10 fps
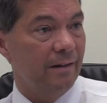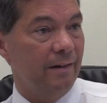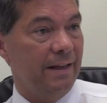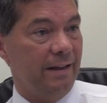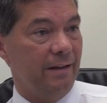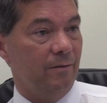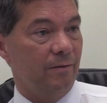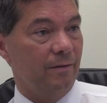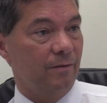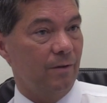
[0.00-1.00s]
the
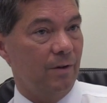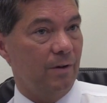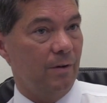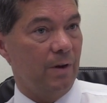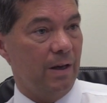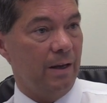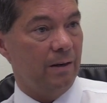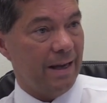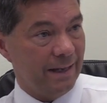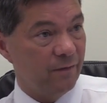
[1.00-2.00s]

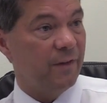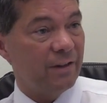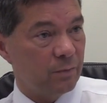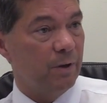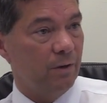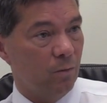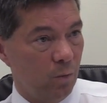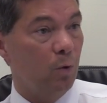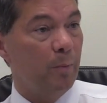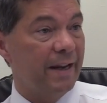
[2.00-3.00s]
investment
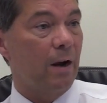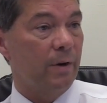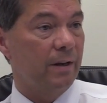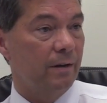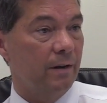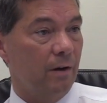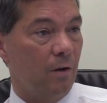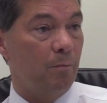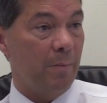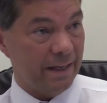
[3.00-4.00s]
will be going,
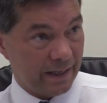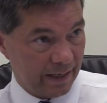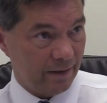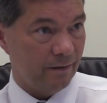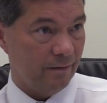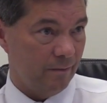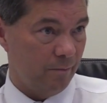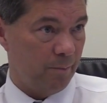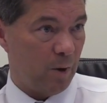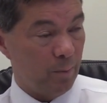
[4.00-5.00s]
on making
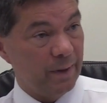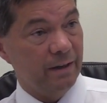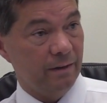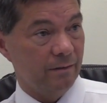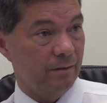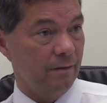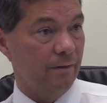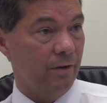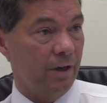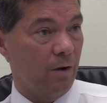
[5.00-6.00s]
Pompey,
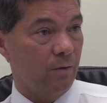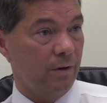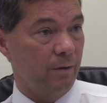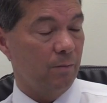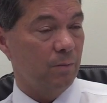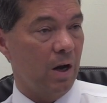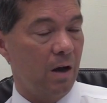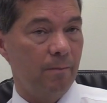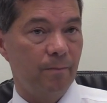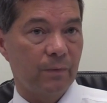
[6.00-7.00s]
you
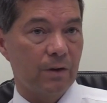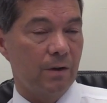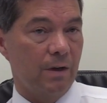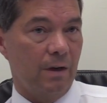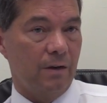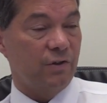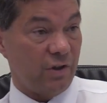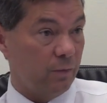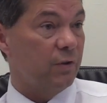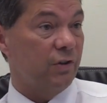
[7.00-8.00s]
know,
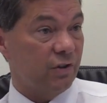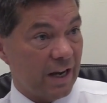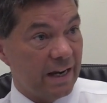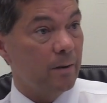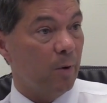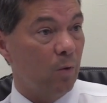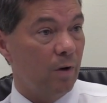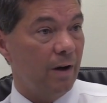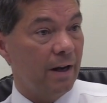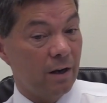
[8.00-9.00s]

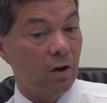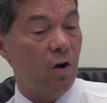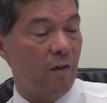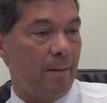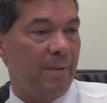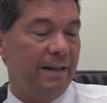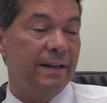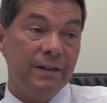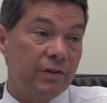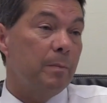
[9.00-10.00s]
self-sustainable, and a lot of that money
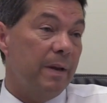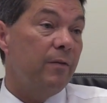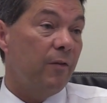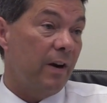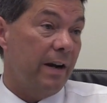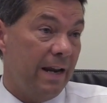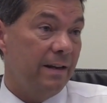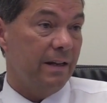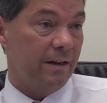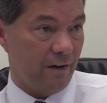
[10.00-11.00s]
needs to be
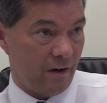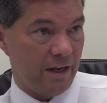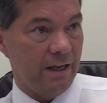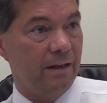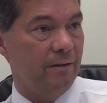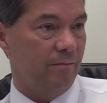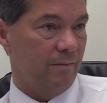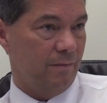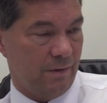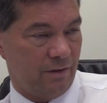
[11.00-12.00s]
front-ended, i.e.
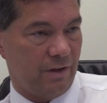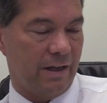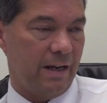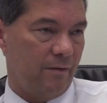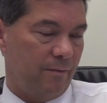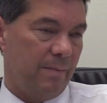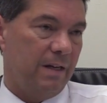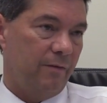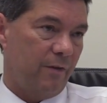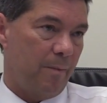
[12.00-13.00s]
so again,
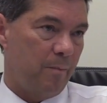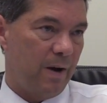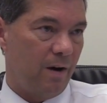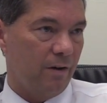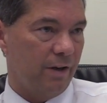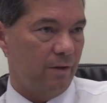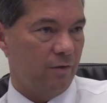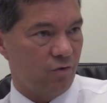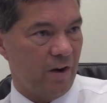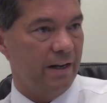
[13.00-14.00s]
money at Fratton Park, you know,
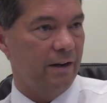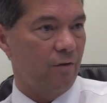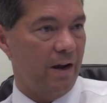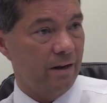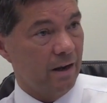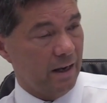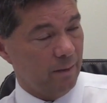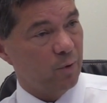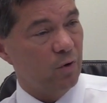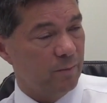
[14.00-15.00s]
the training ground,
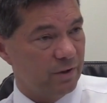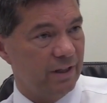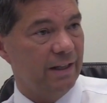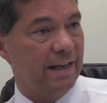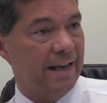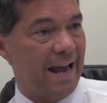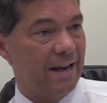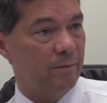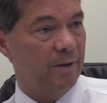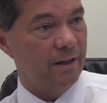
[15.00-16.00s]
improvements in the
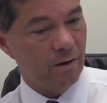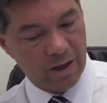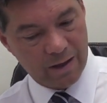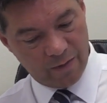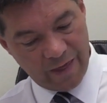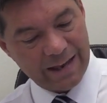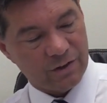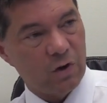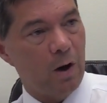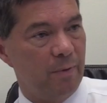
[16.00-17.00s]
academy, you know, that
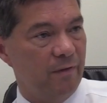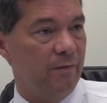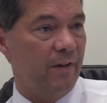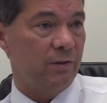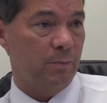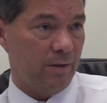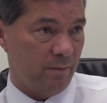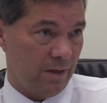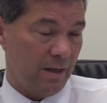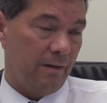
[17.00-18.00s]
type of investment,
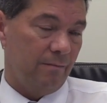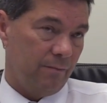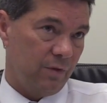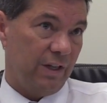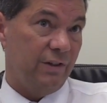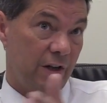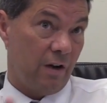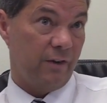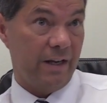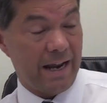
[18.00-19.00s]
season
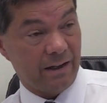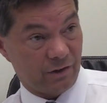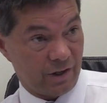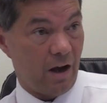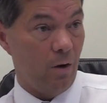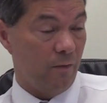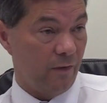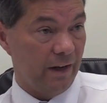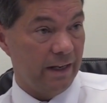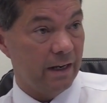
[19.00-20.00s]
after next,
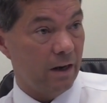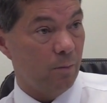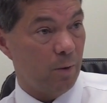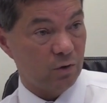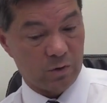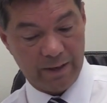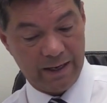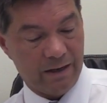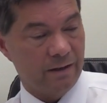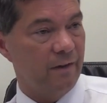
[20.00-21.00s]
hopefully, you know,
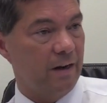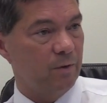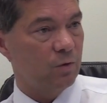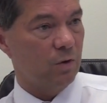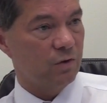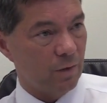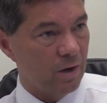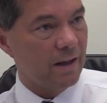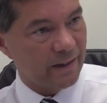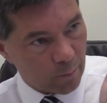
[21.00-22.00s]
possibly a development squad.
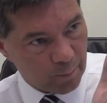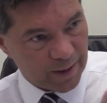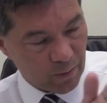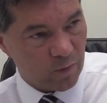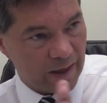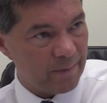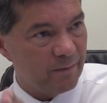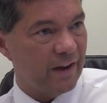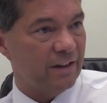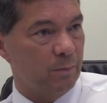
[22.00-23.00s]
So they'll build them
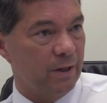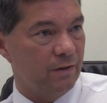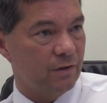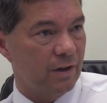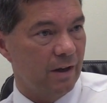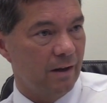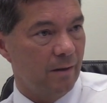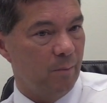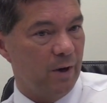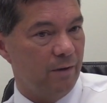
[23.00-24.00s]
investments,
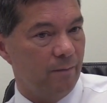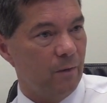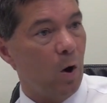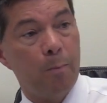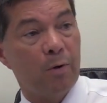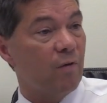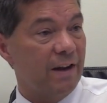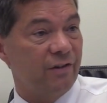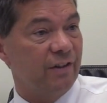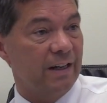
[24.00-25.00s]
but
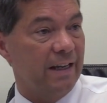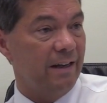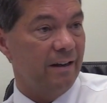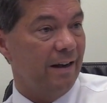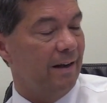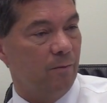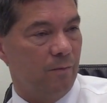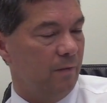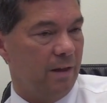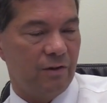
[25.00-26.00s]
operationally
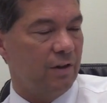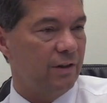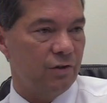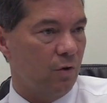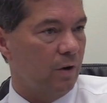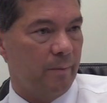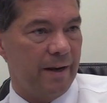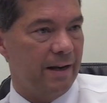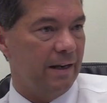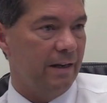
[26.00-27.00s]
there's not going to
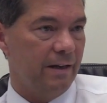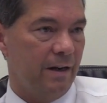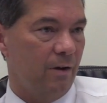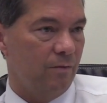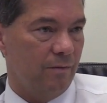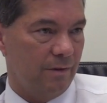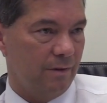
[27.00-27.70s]
be any, you know,